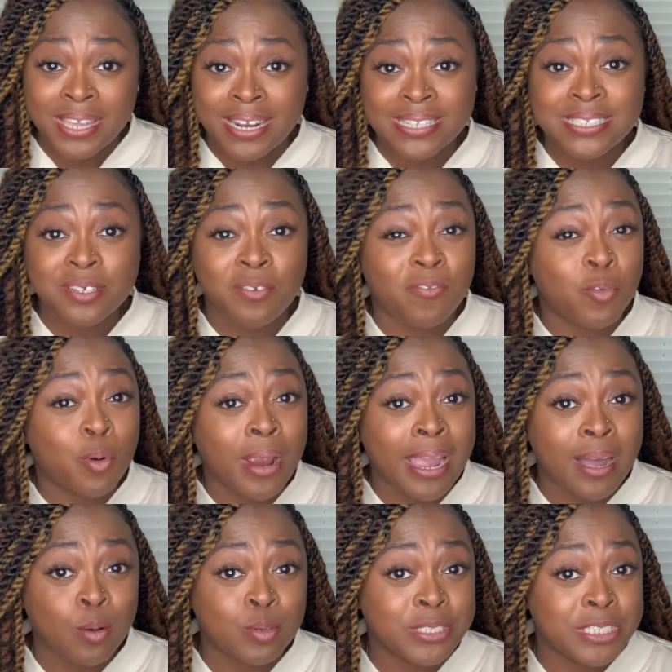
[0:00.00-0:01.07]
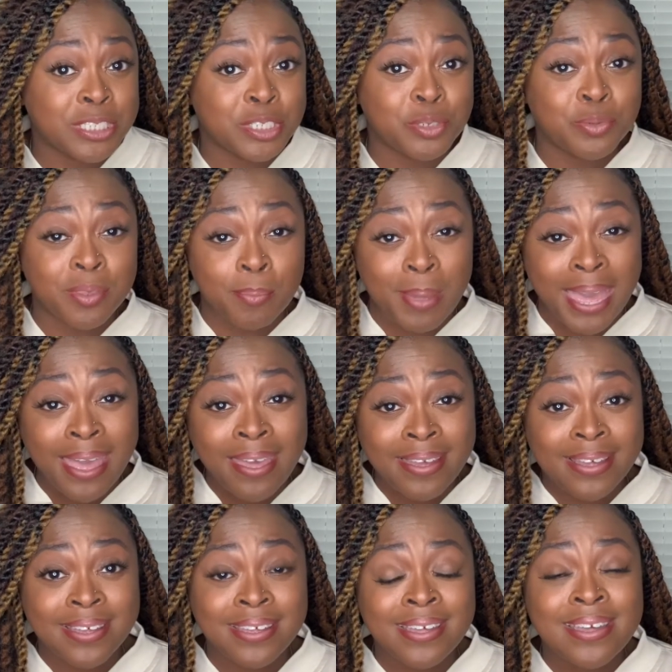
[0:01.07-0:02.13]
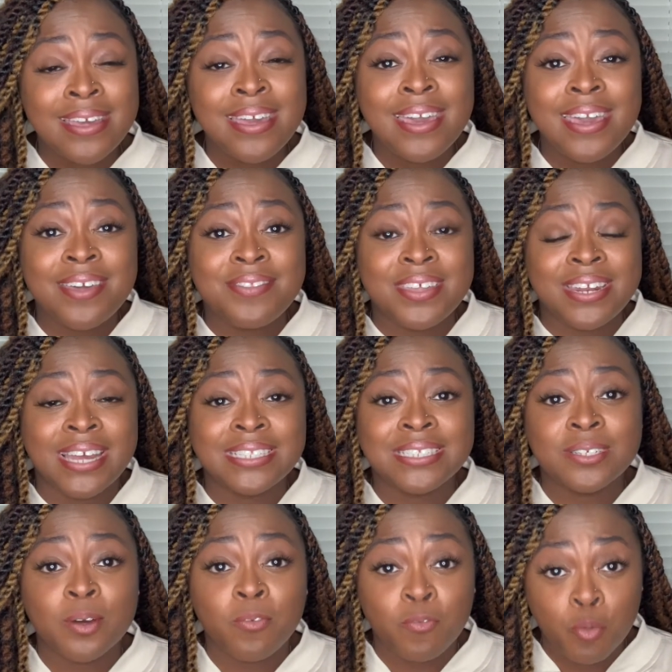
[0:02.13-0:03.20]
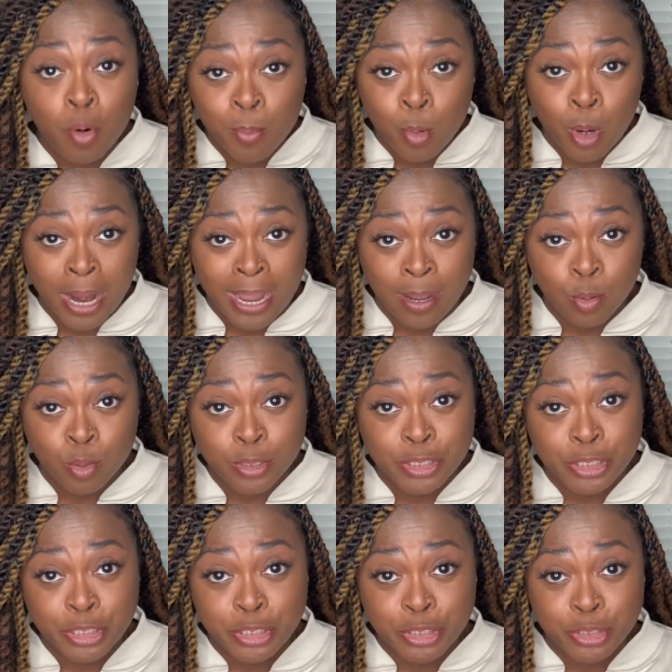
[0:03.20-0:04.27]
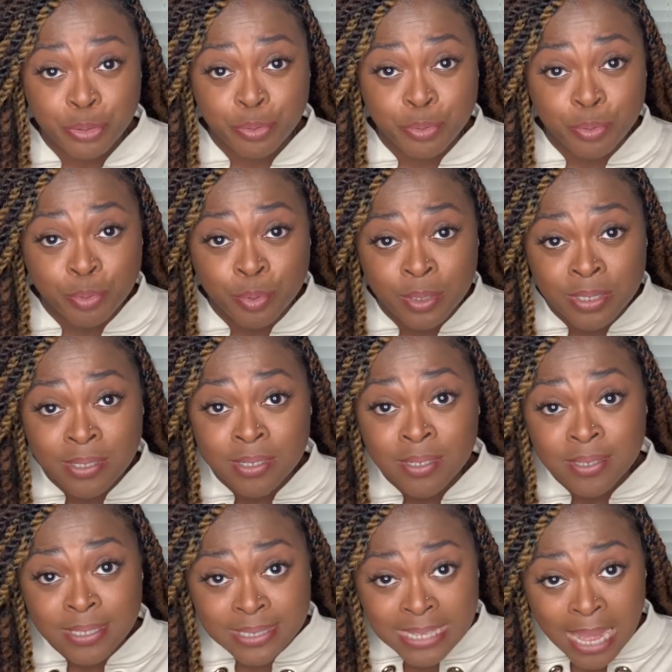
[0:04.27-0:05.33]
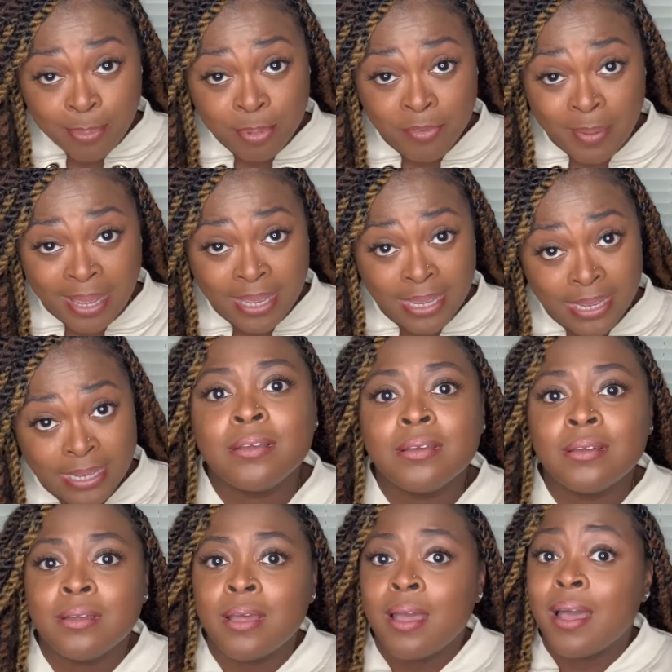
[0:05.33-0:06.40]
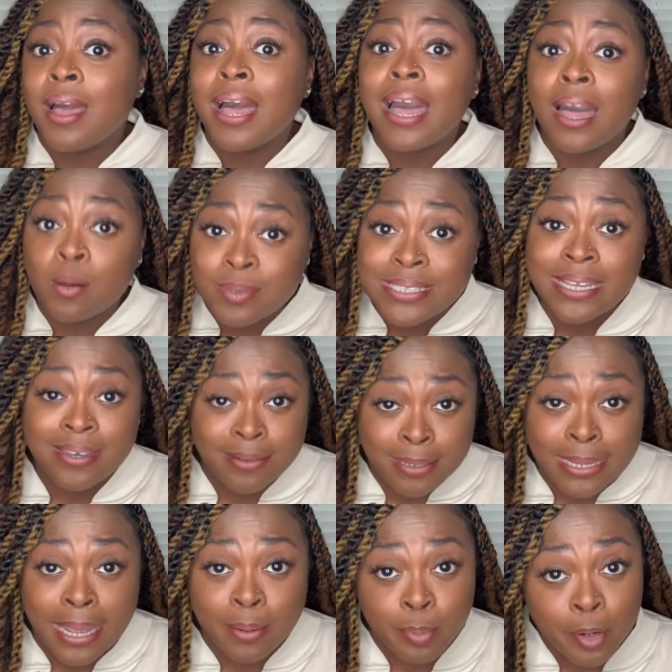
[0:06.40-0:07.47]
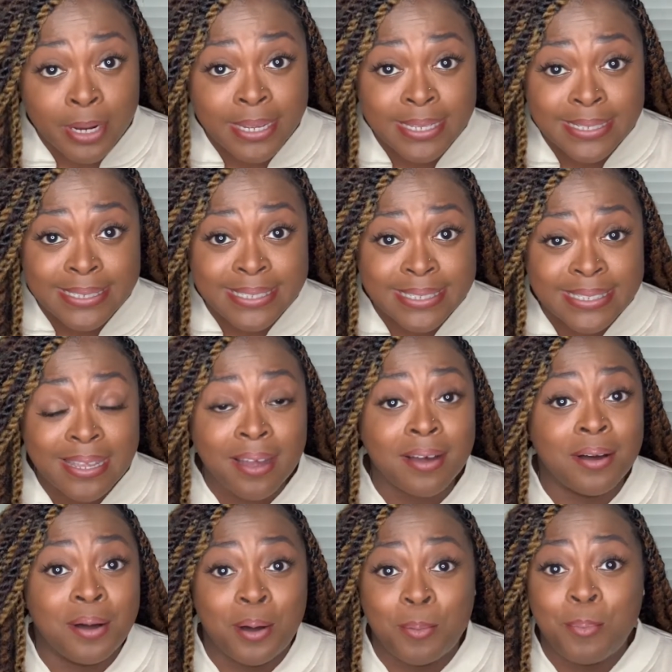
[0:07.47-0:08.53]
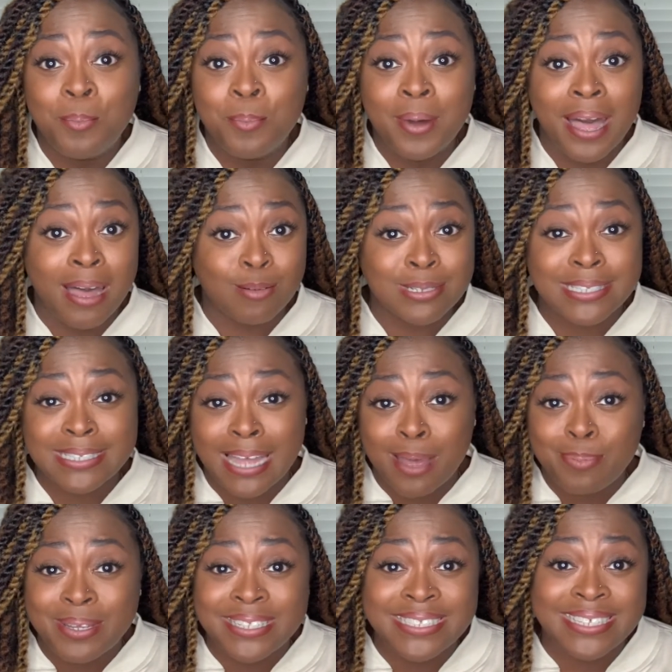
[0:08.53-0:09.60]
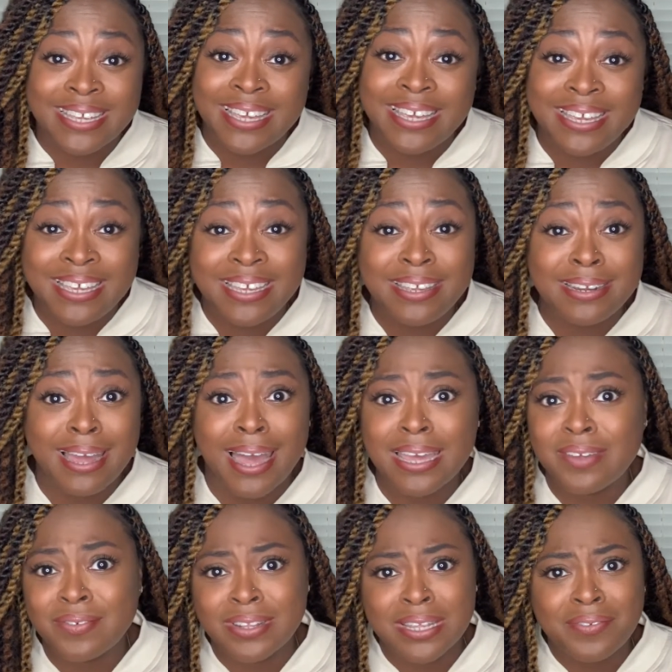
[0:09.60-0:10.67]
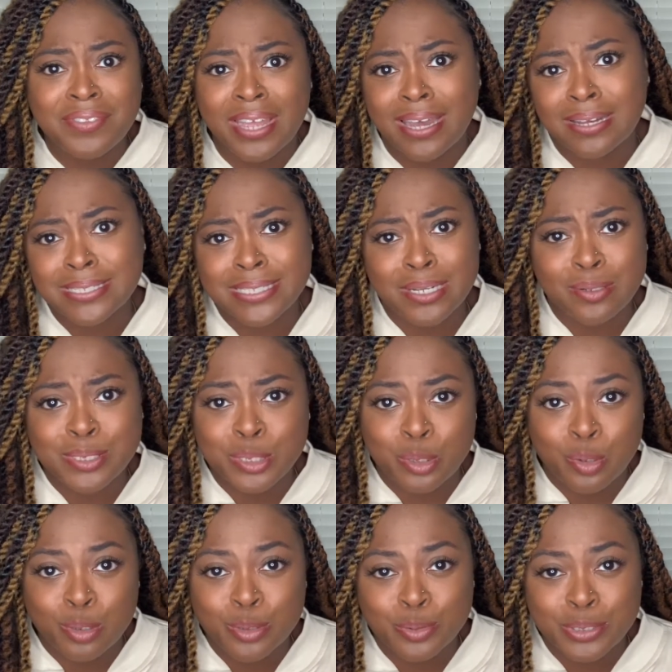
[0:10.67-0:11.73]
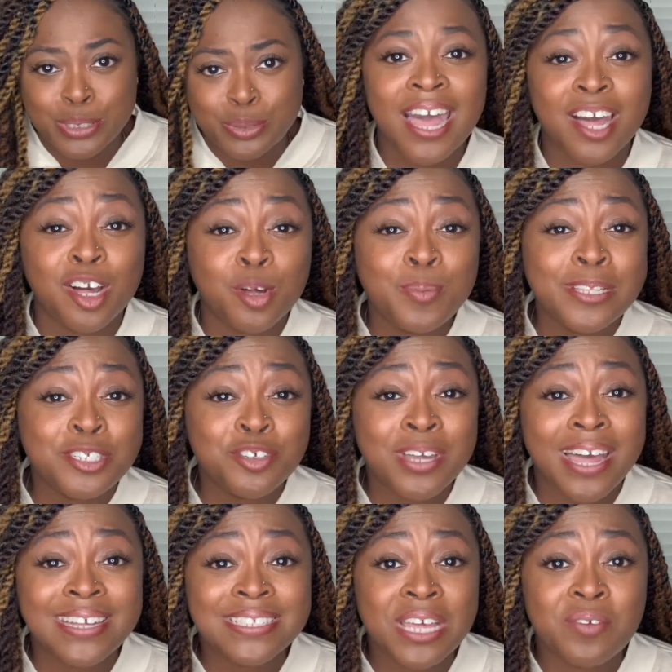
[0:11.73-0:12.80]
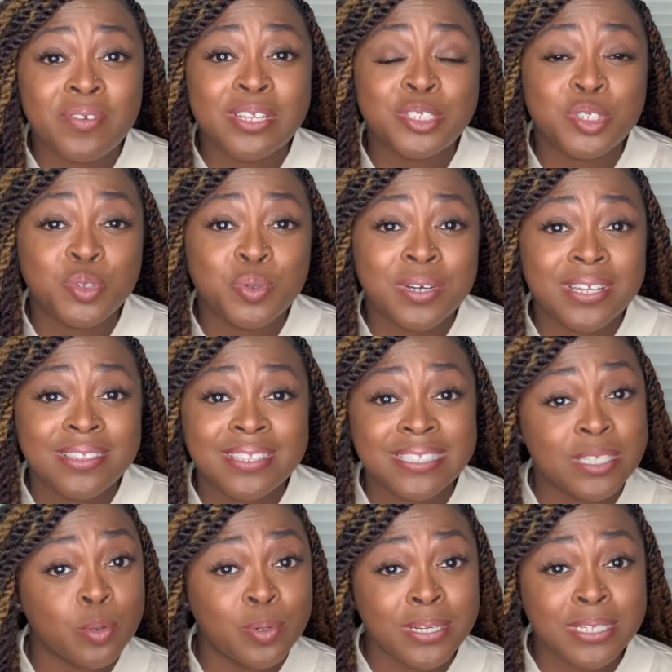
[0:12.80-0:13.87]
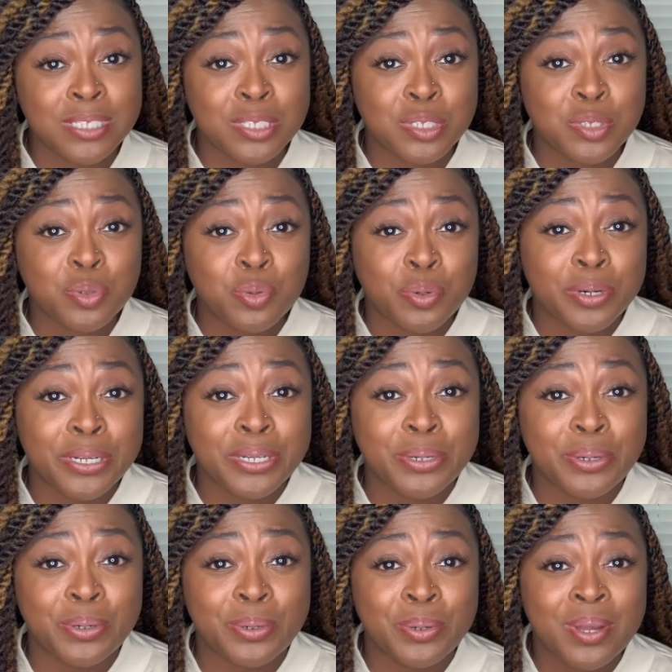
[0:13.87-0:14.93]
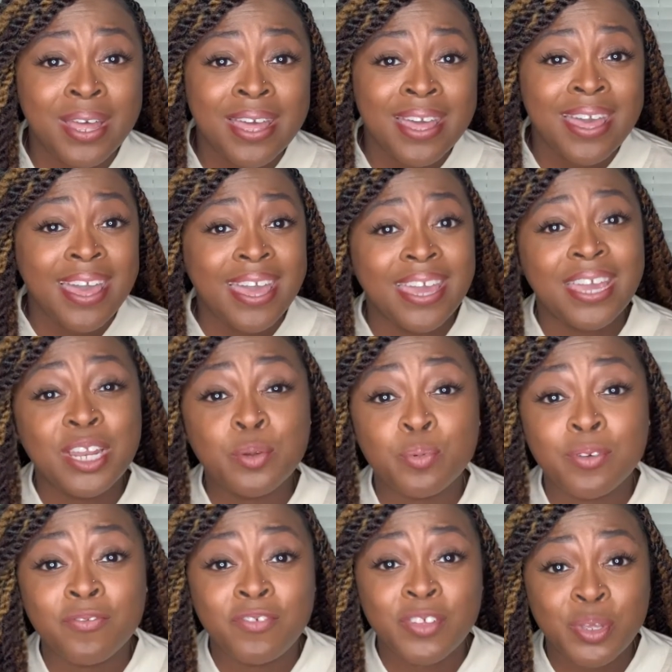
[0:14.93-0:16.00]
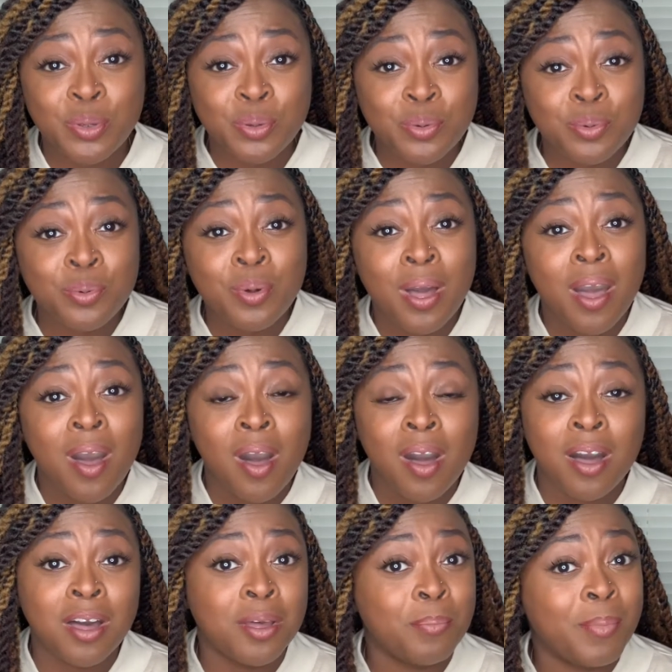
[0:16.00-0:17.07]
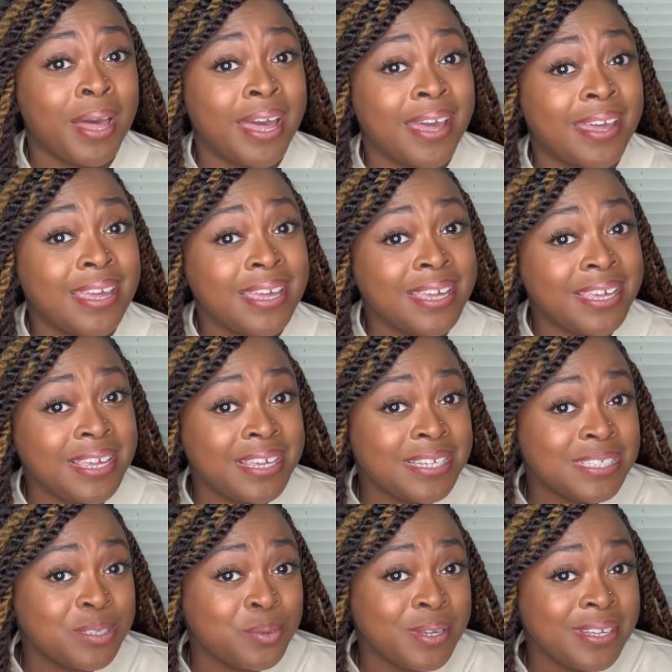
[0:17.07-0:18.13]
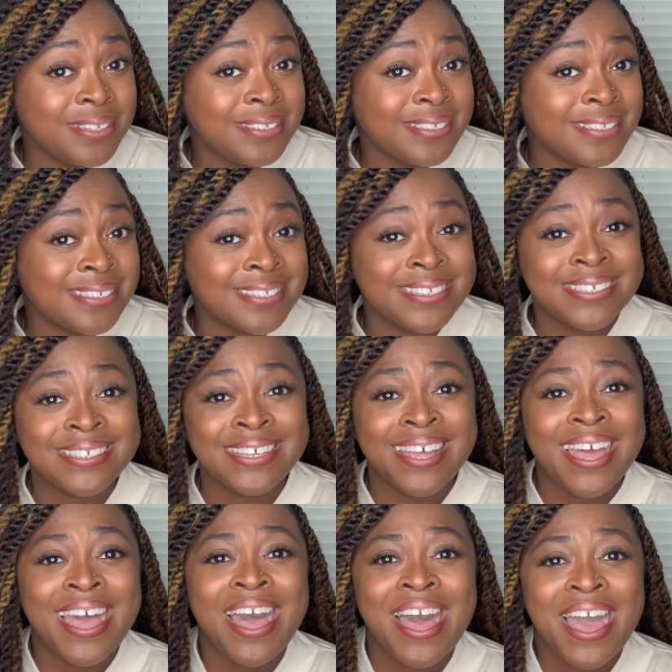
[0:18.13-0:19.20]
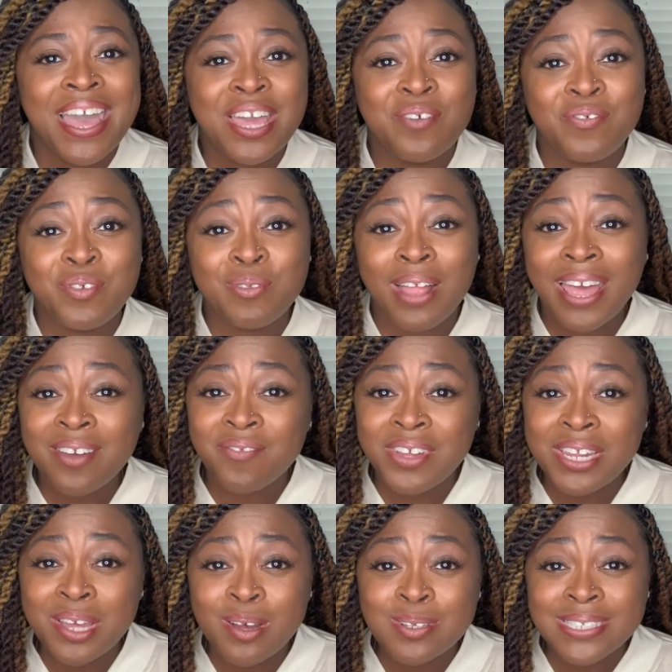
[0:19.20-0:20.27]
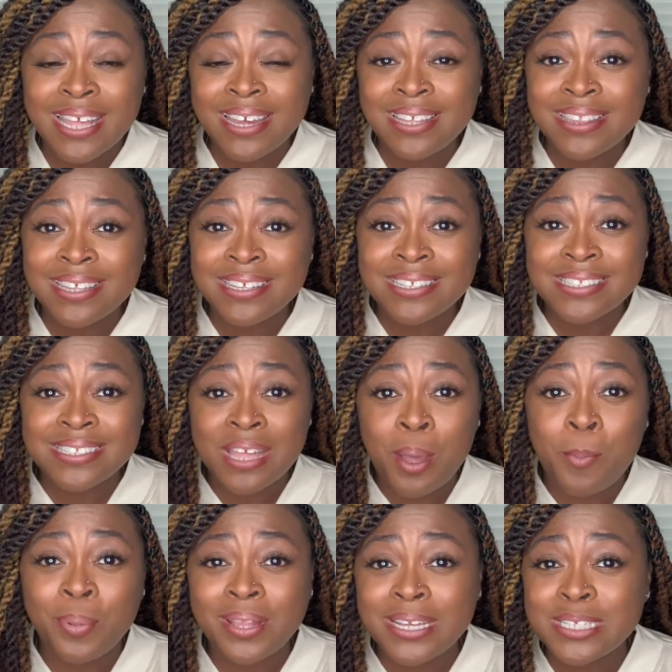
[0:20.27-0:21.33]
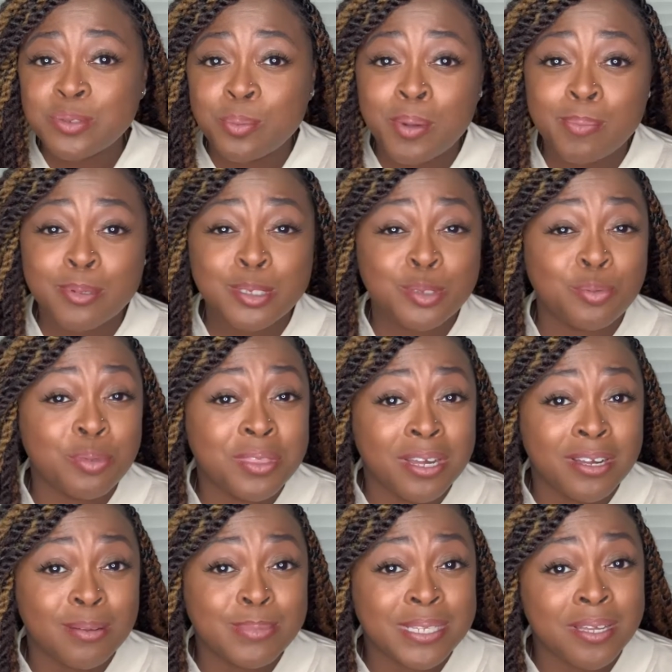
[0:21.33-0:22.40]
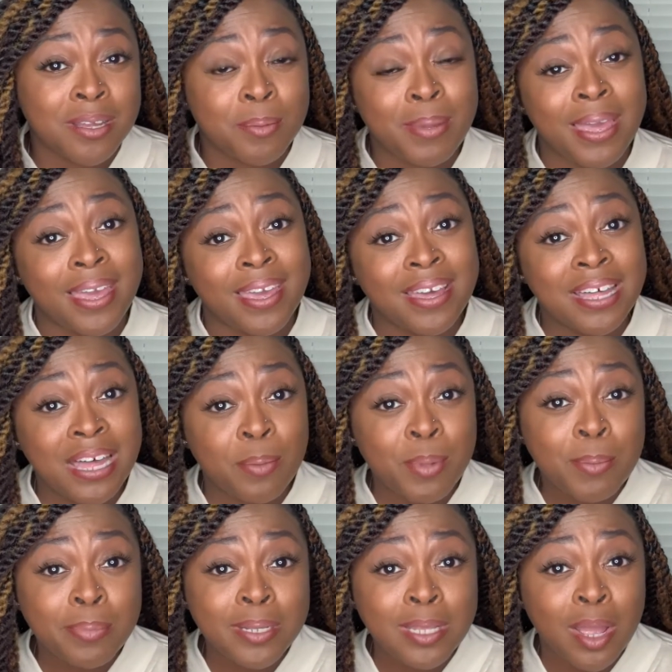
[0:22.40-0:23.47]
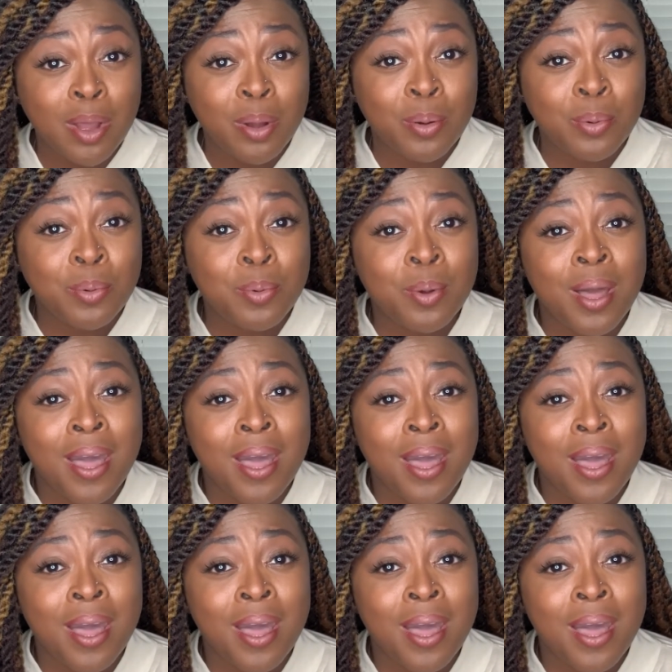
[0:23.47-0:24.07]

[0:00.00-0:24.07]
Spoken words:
took 4 hours to do the back, and then I took 4 more hours to do the top of my head. I was taking a lot of breaks. I was stopping to eat. I even left the house to go to the grocery store. I hope that you guys have enjoyed this quick tutorial and review on my kinky twist. If you like videos like this, please remember to thumbs up and comment below